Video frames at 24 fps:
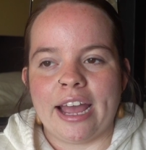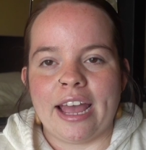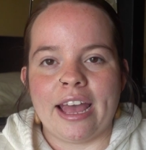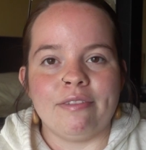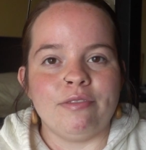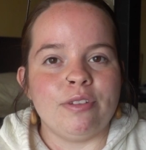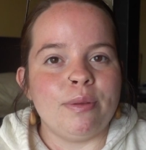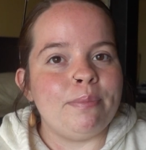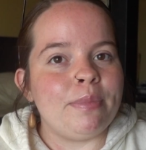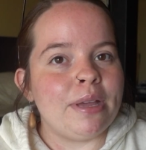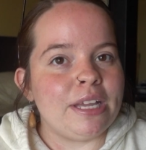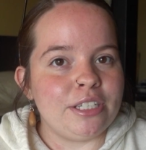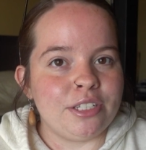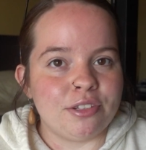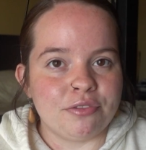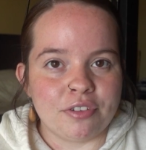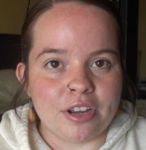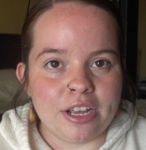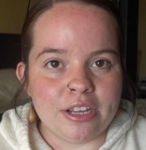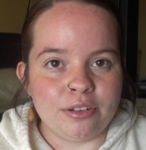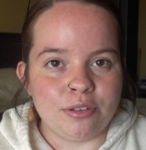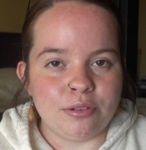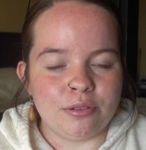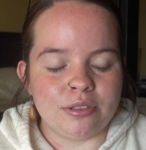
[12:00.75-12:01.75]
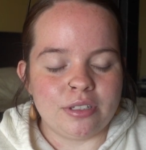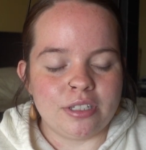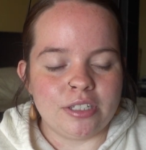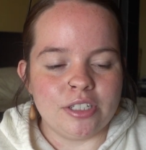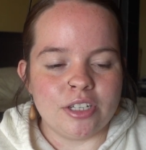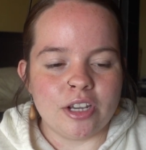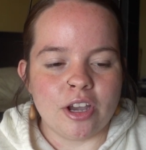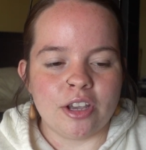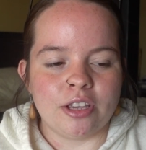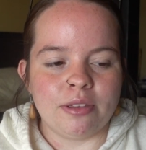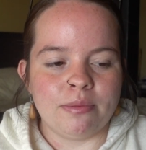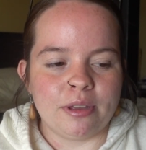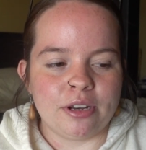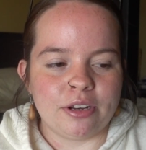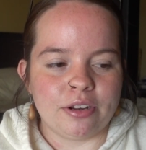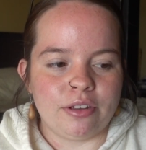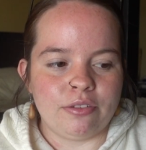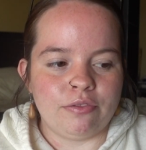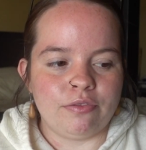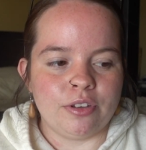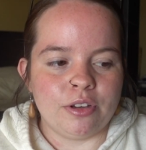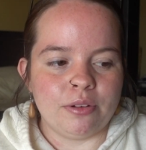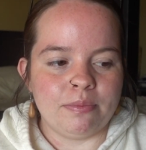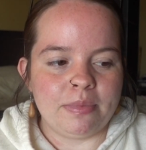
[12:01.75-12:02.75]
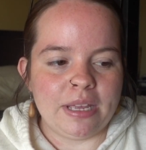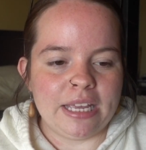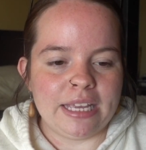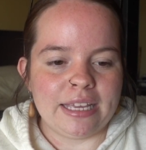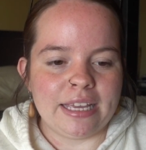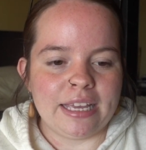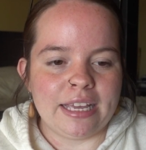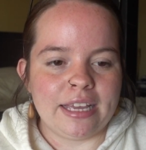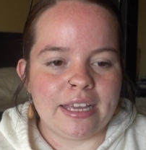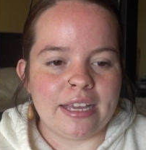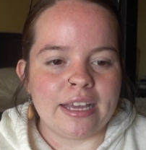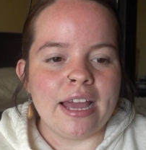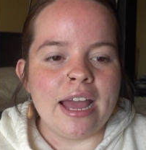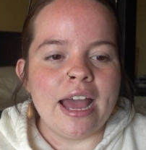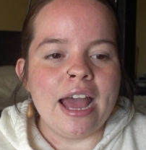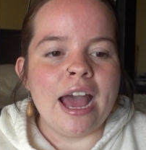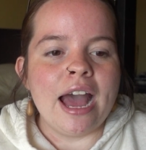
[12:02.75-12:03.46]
have a best friend who's in documentary filmmaking.